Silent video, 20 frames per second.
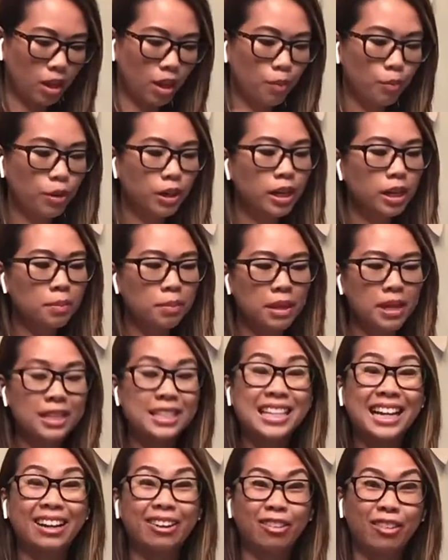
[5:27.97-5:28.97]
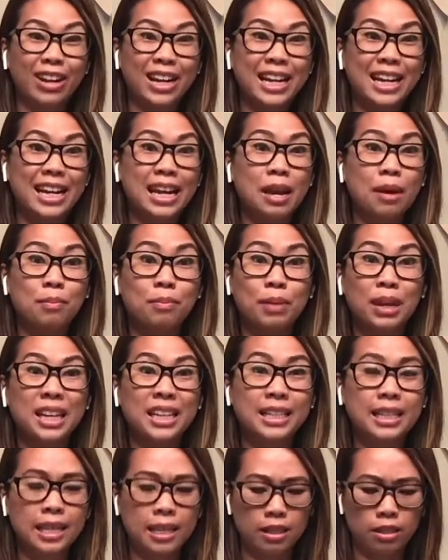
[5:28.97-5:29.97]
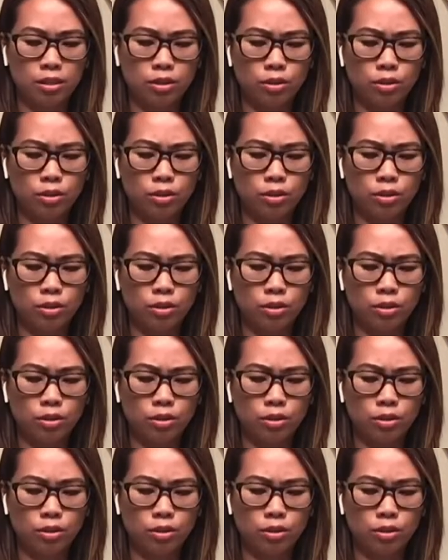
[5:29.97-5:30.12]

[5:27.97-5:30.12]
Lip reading: And we're gonna be decorating it and painting it,